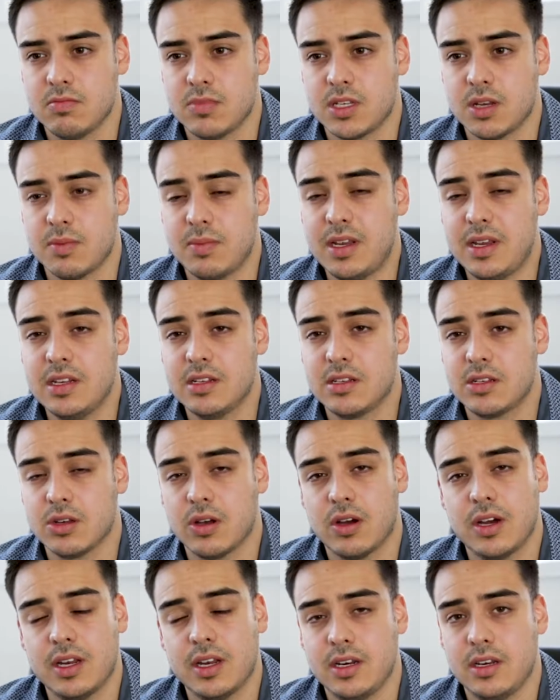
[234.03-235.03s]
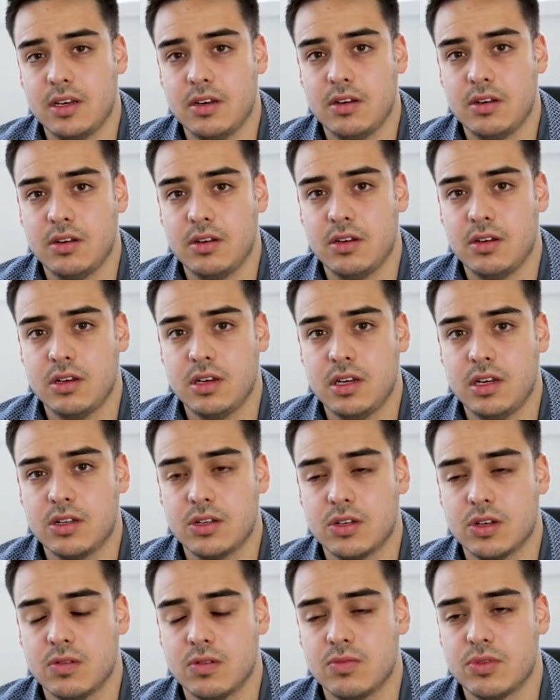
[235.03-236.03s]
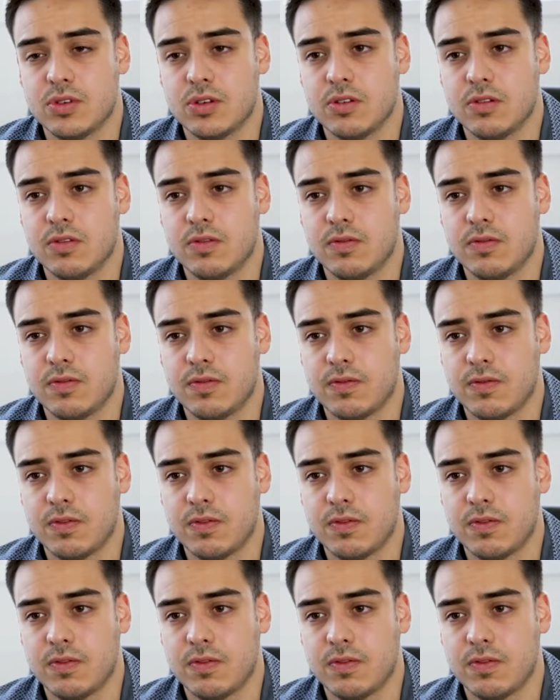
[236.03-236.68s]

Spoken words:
some insight in terms of,